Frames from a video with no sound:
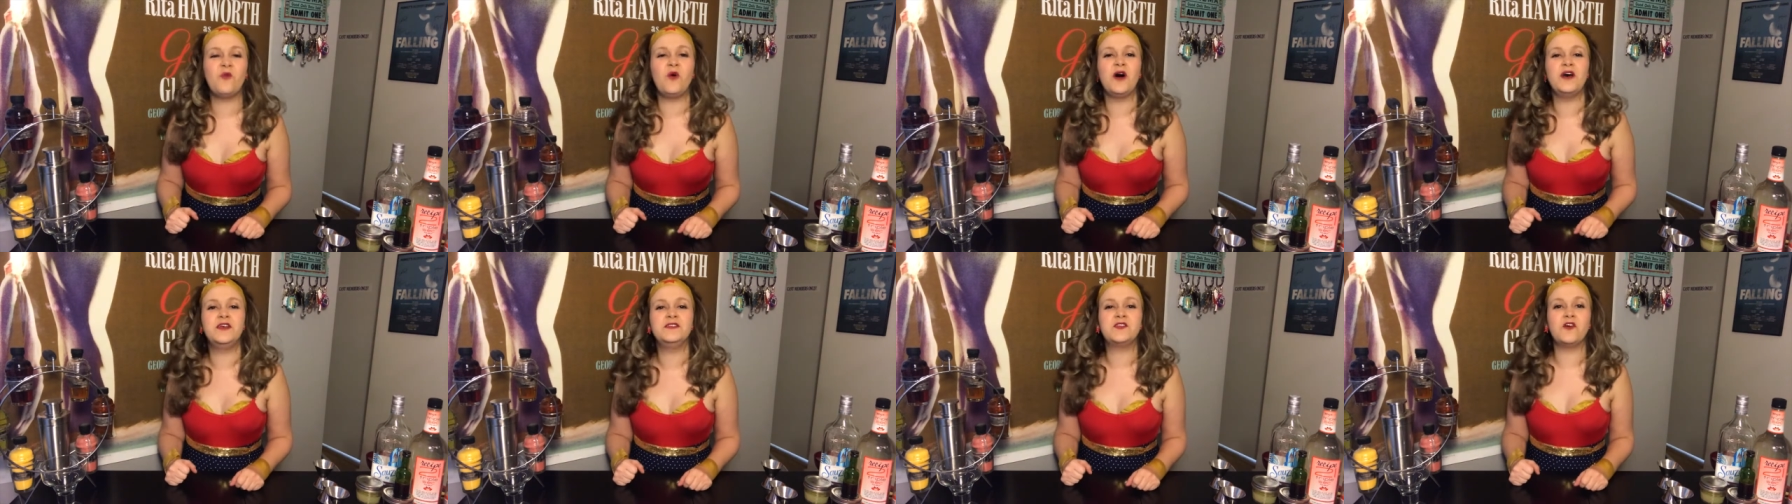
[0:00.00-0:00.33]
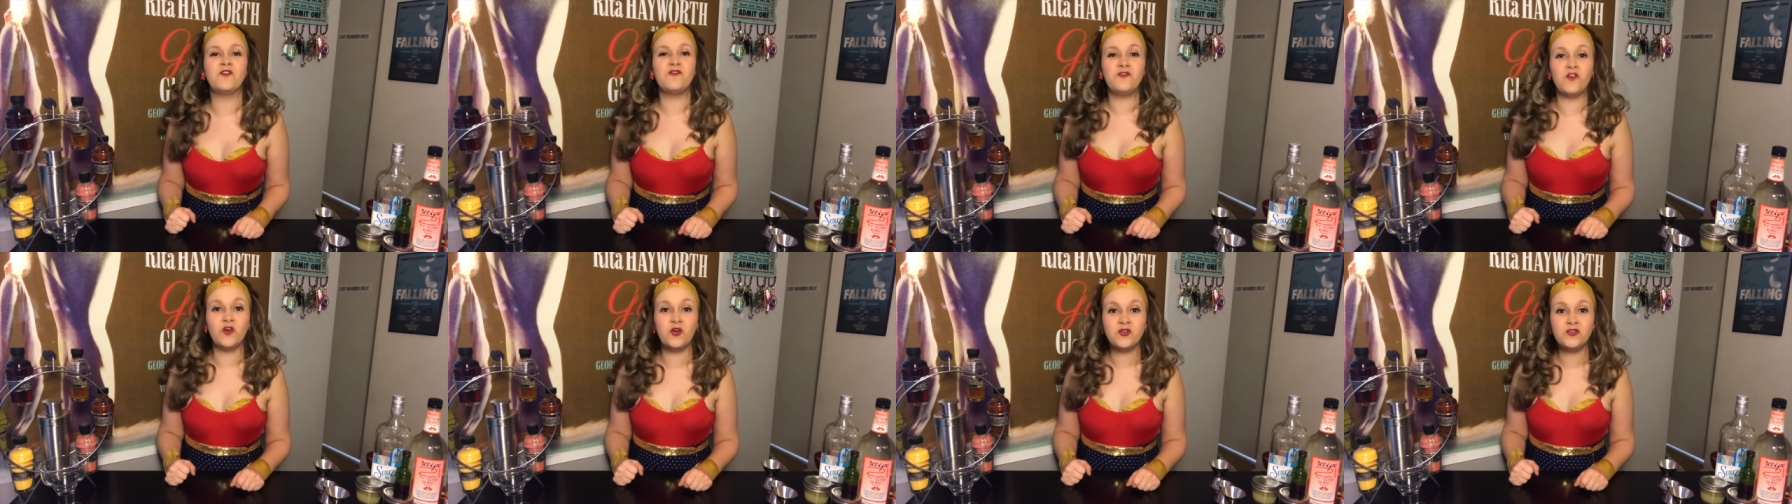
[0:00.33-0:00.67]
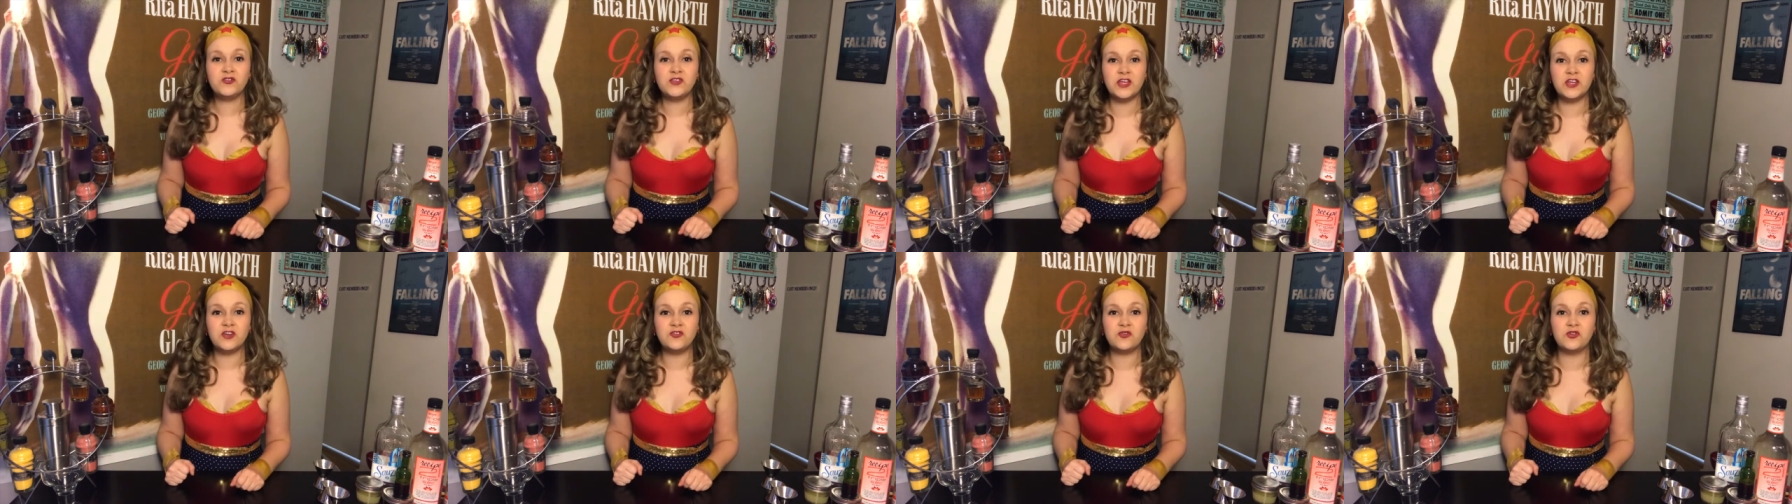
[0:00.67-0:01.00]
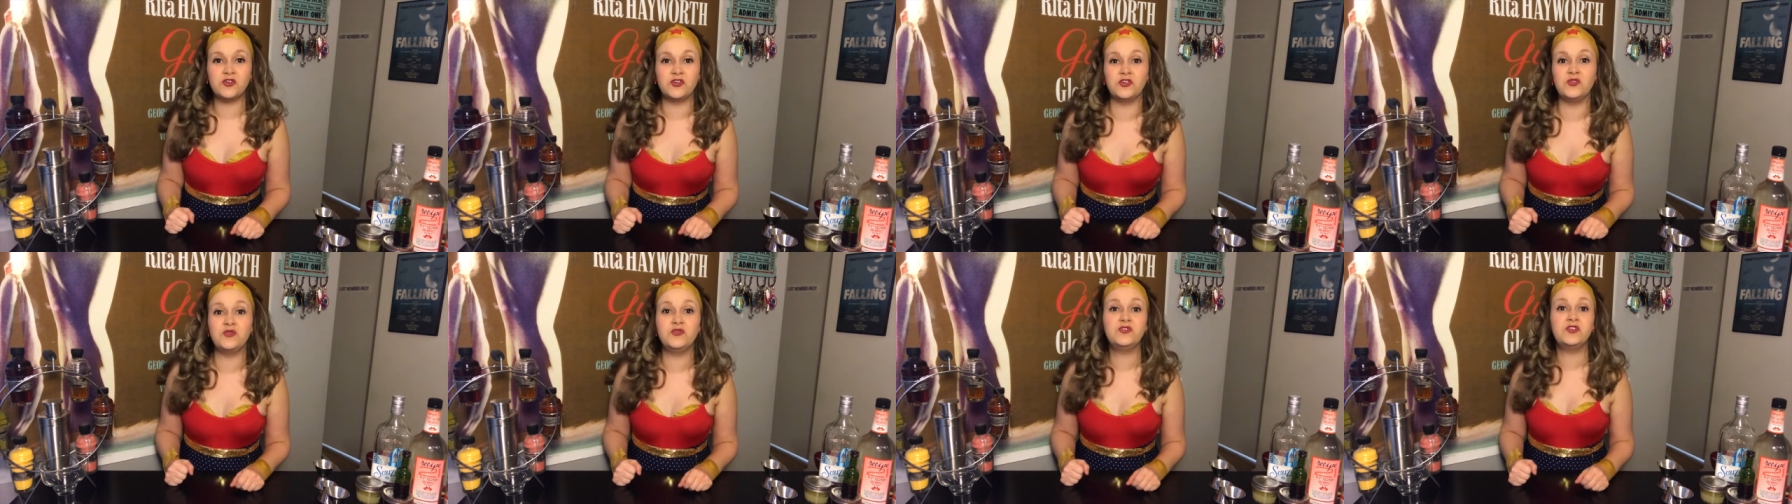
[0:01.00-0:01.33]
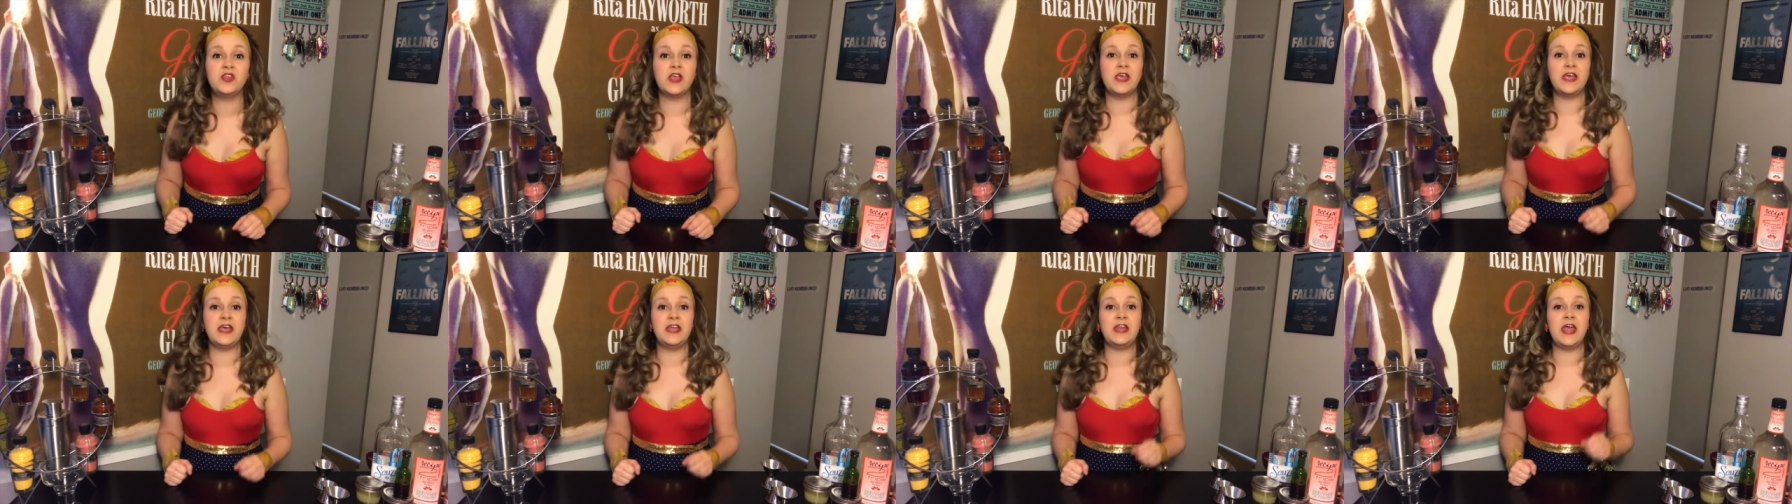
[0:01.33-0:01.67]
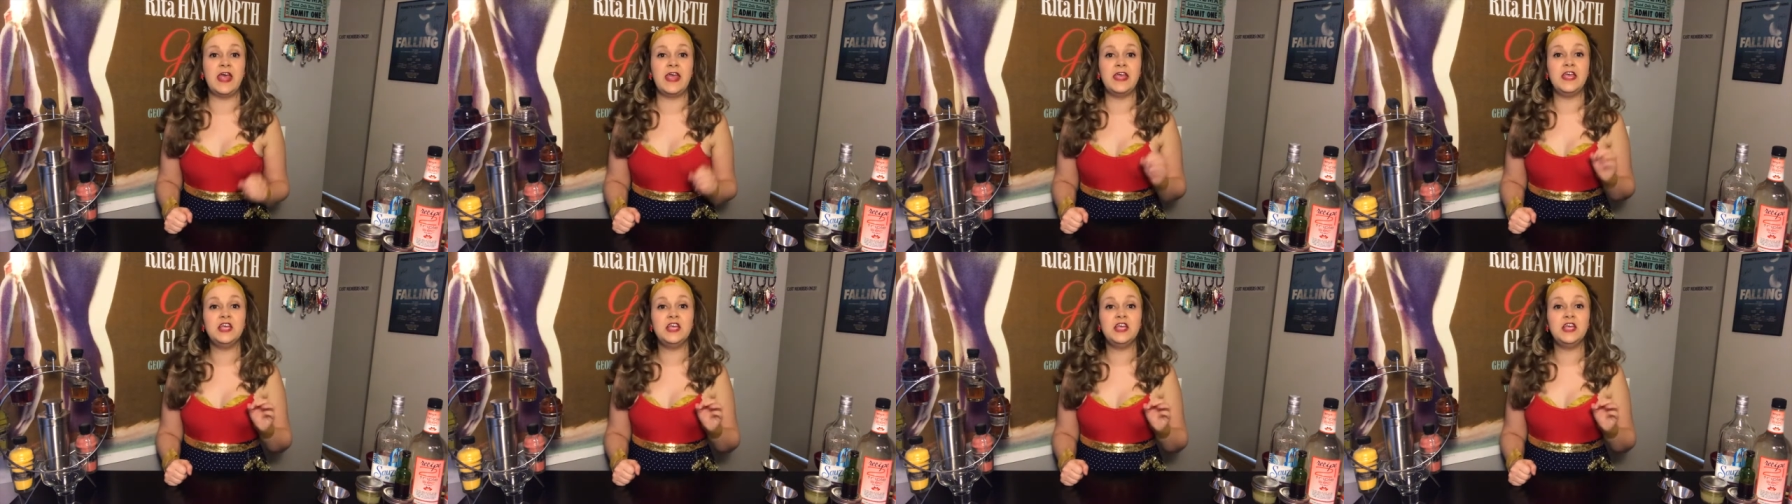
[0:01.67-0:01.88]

was first introduced in